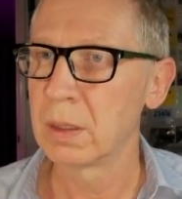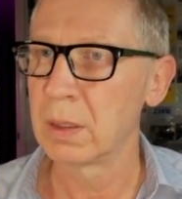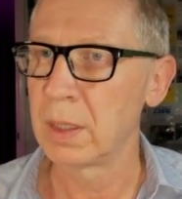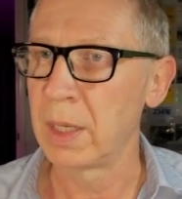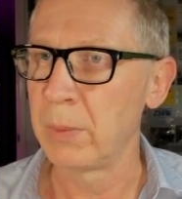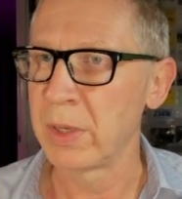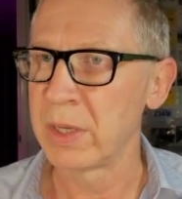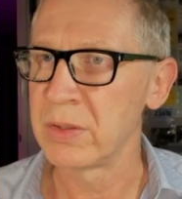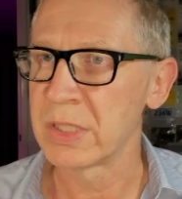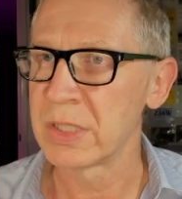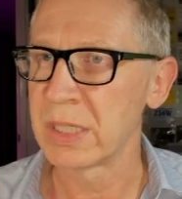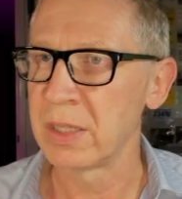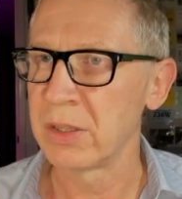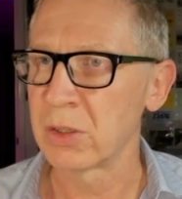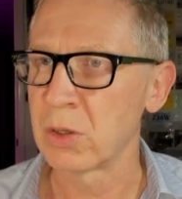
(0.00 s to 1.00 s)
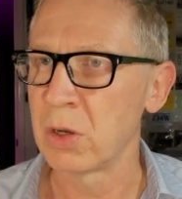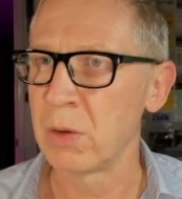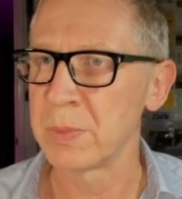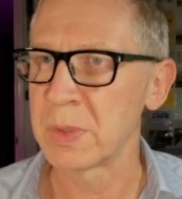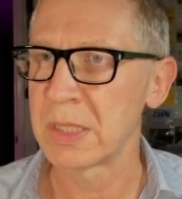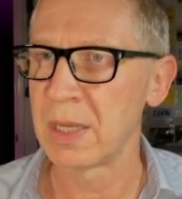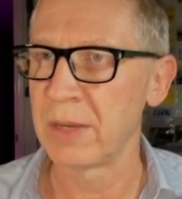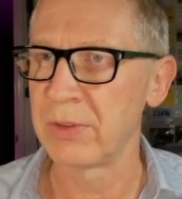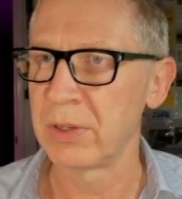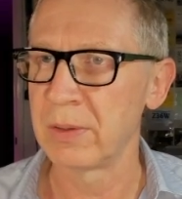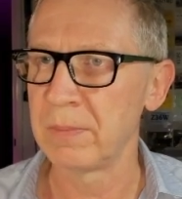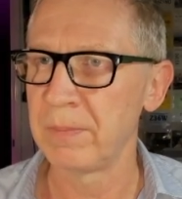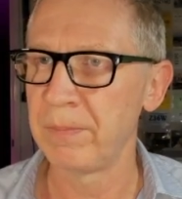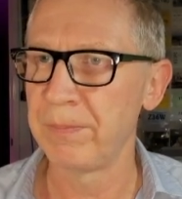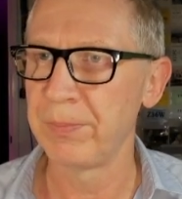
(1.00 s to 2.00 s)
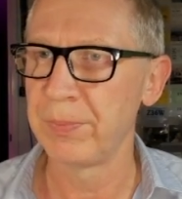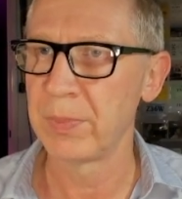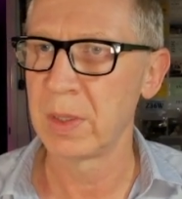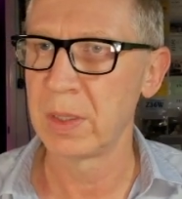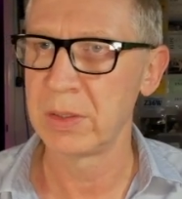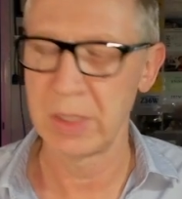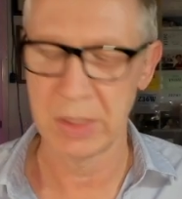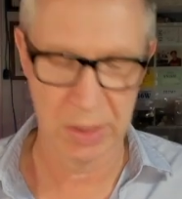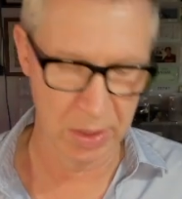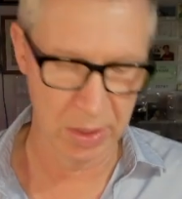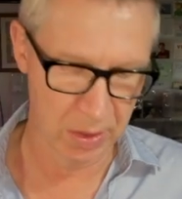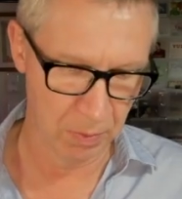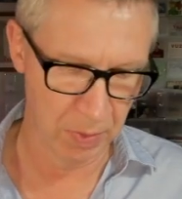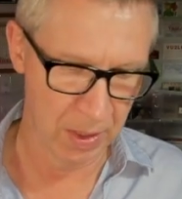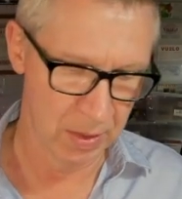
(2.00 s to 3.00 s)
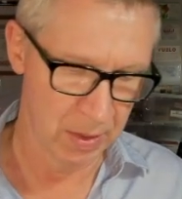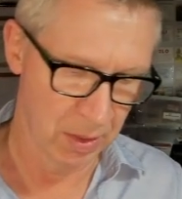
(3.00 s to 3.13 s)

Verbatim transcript: And we can see that COM seven just disappeared.